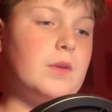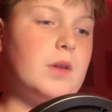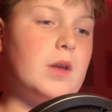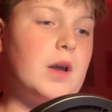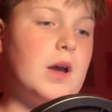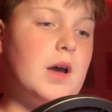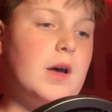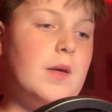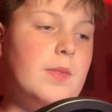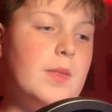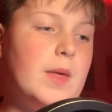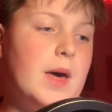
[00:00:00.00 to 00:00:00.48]

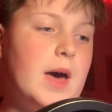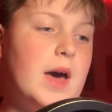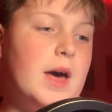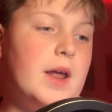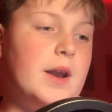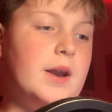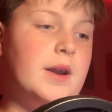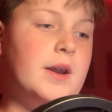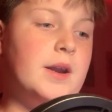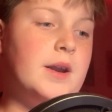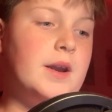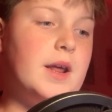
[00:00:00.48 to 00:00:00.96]
and
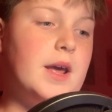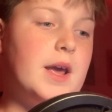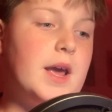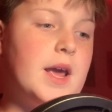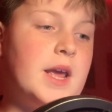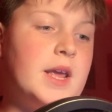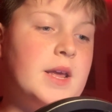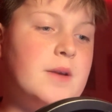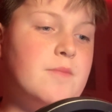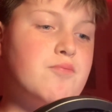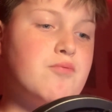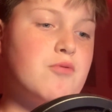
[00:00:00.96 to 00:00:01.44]
then in
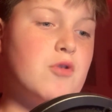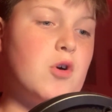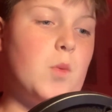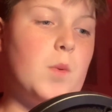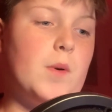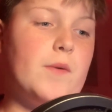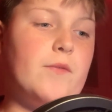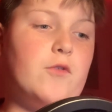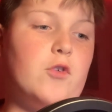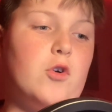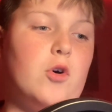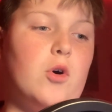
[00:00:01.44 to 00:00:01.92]
April
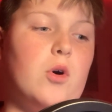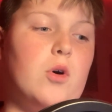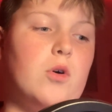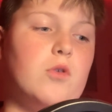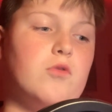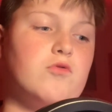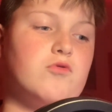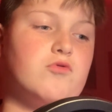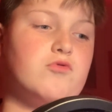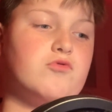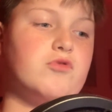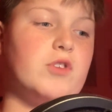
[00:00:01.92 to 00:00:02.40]
we've got
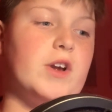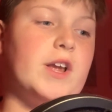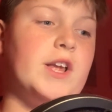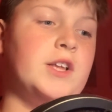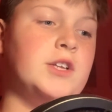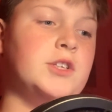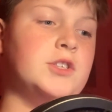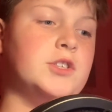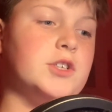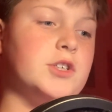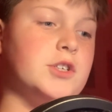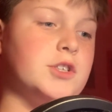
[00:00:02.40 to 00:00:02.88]

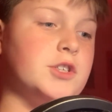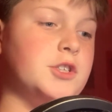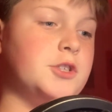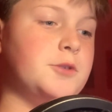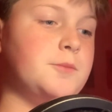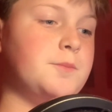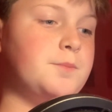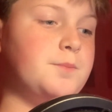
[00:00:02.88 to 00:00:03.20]
Rangers.